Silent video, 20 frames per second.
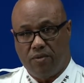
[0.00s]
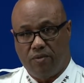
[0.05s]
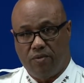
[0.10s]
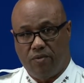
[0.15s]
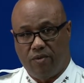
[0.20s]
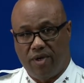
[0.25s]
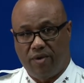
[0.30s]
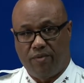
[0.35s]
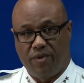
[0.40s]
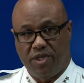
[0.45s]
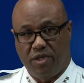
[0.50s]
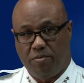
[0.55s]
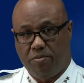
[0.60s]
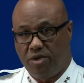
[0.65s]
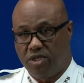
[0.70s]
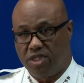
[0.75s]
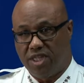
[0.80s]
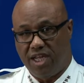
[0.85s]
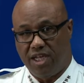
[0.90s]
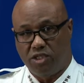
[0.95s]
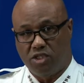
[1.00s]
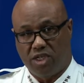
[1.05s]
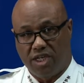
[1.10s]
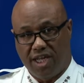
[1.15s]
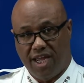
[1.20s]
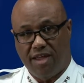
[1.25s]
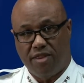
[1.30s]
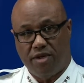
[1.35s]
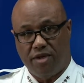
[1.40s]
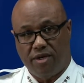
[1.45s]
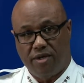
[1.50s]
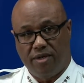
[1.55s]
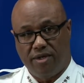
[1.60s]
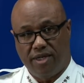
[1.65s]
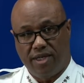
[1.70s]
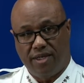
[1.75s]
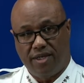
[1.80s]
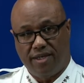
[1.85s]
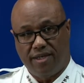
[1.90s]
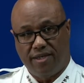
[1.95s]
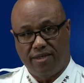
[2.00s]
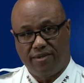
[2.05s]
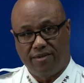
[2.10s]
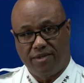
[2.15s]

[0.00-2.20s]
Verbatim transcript: Well, when you put things together, uh,